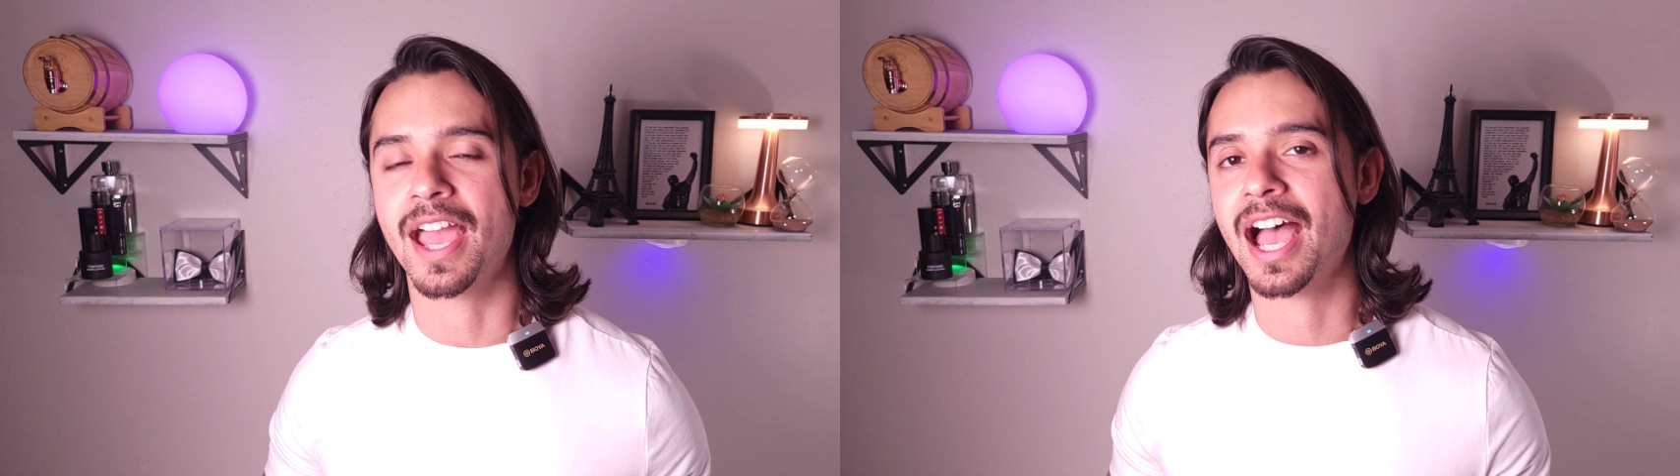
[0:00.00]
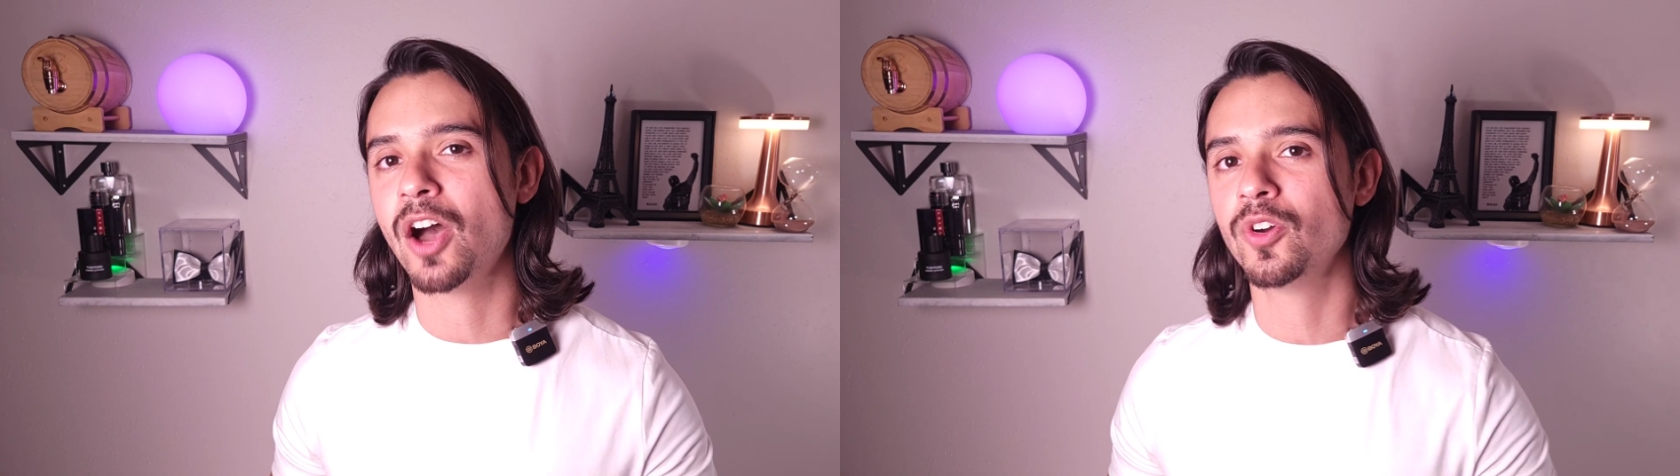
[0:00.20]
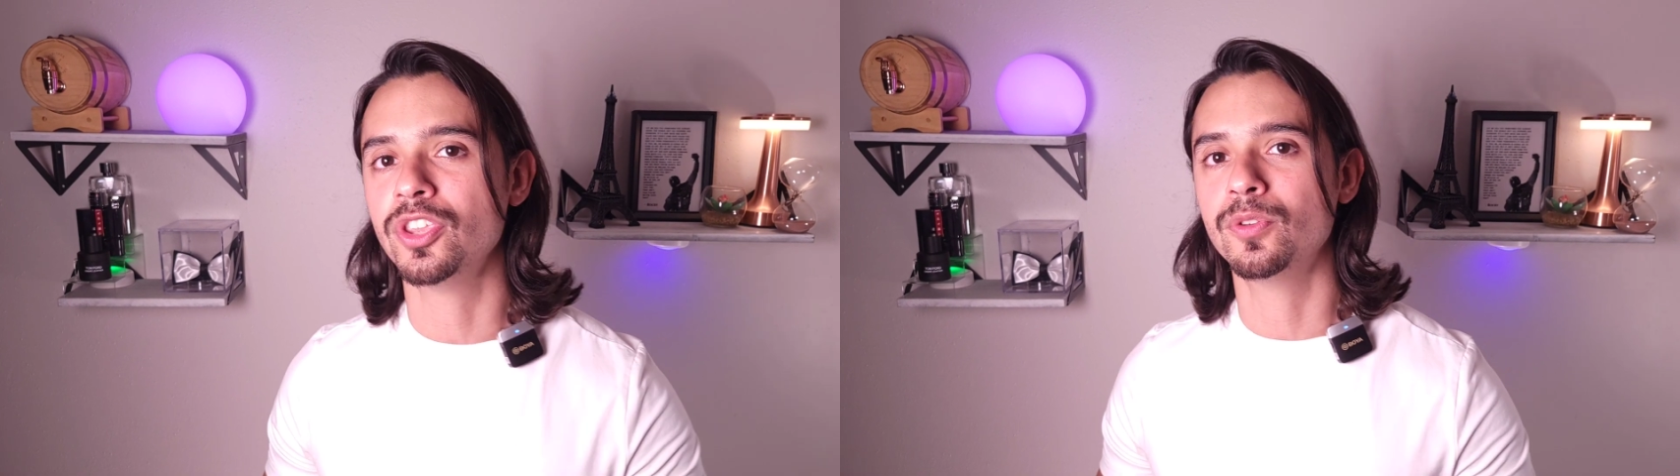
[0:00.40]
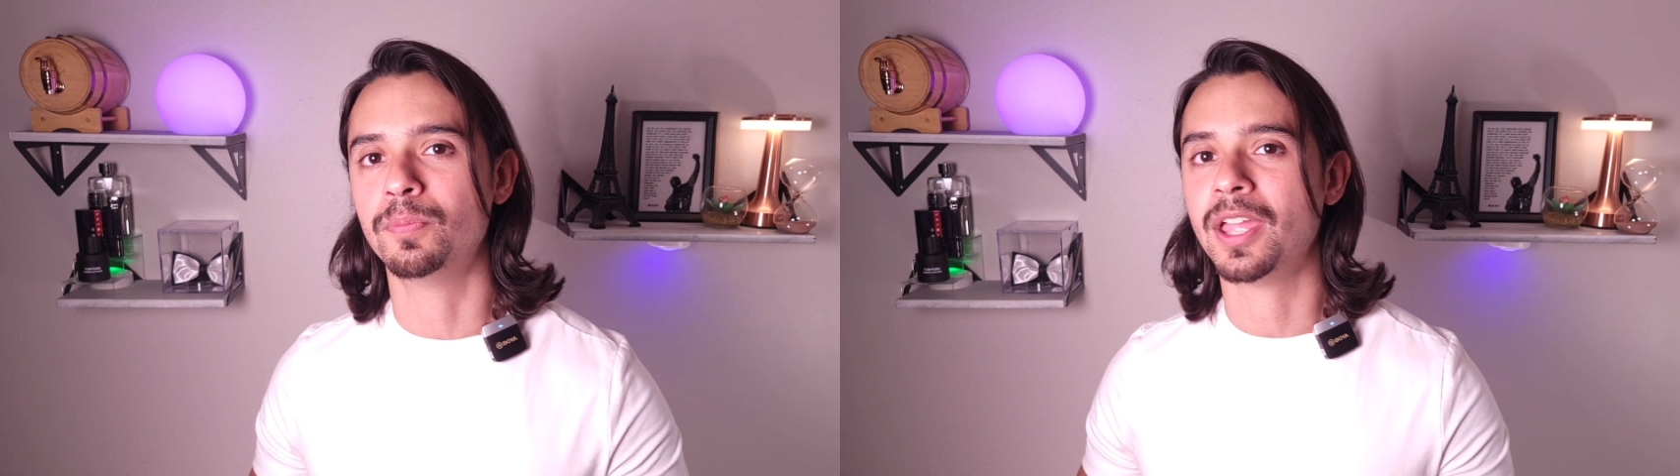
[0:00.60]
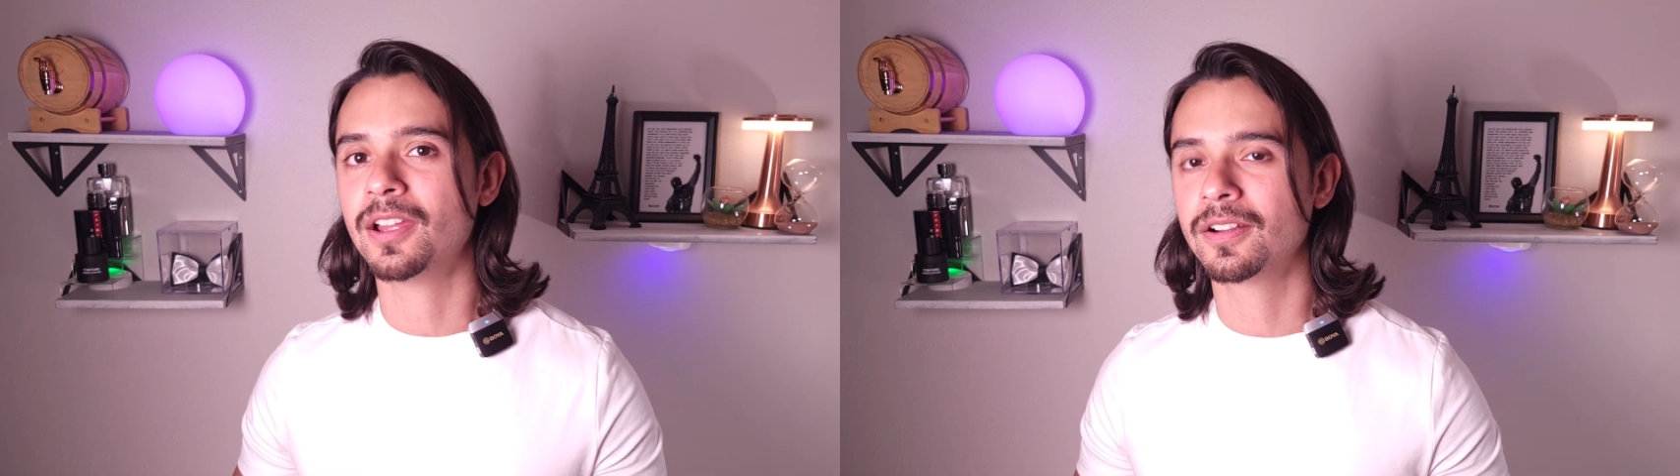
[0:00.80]
how you
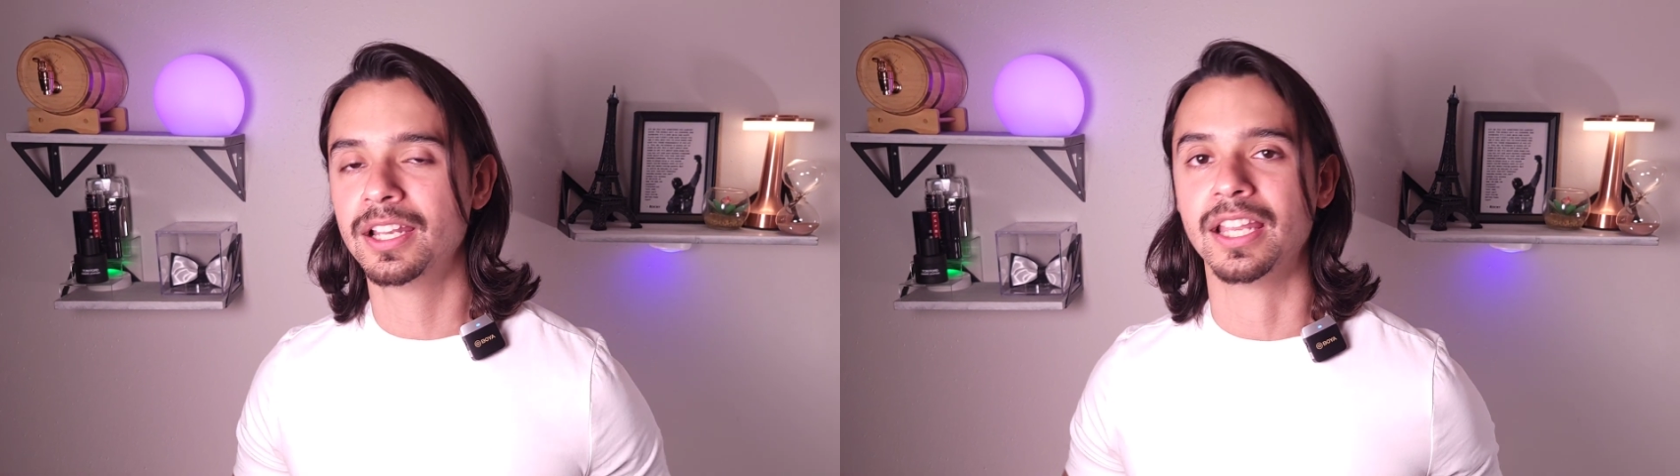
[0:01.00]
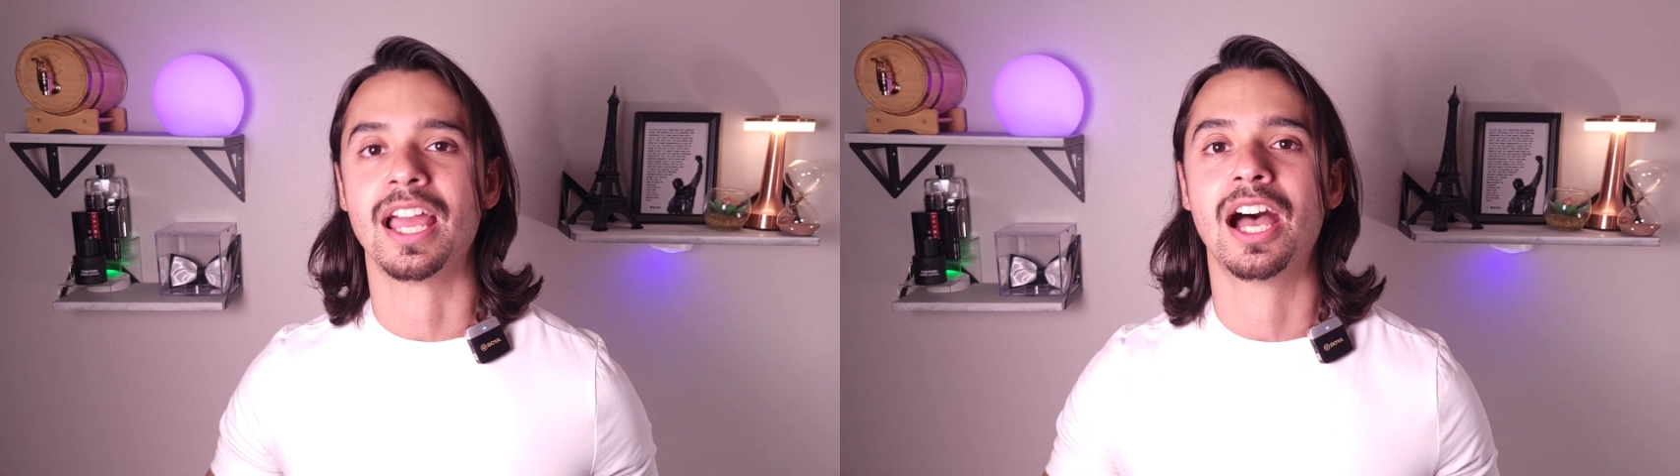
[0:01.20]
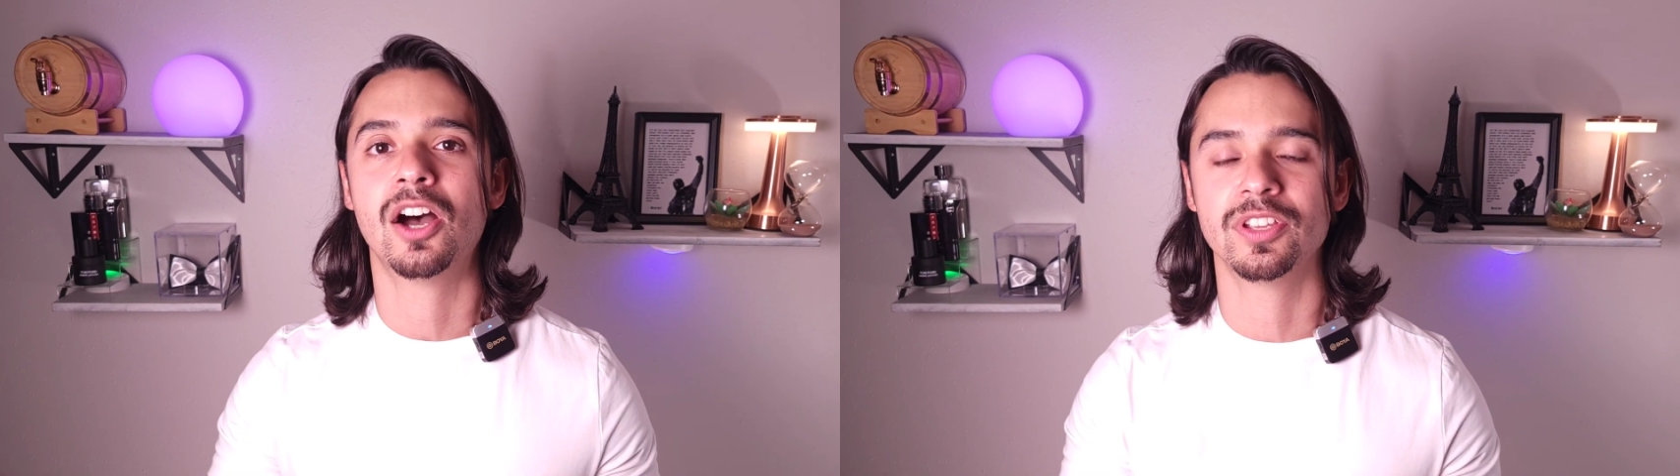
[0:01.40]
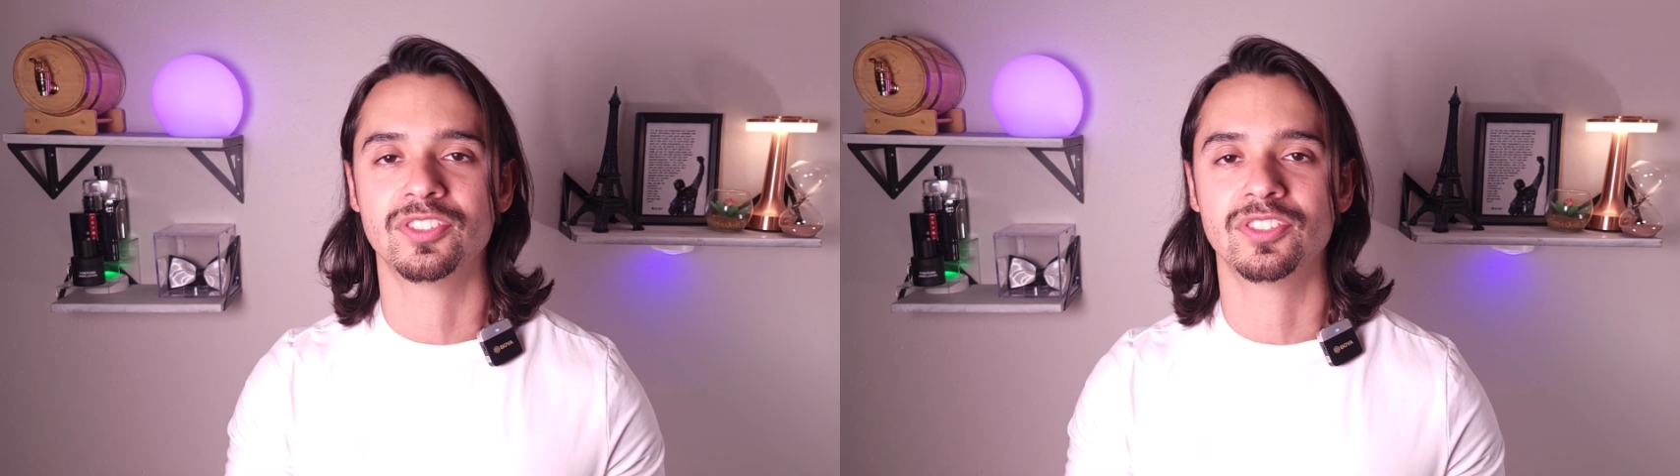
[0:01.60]
pair it and how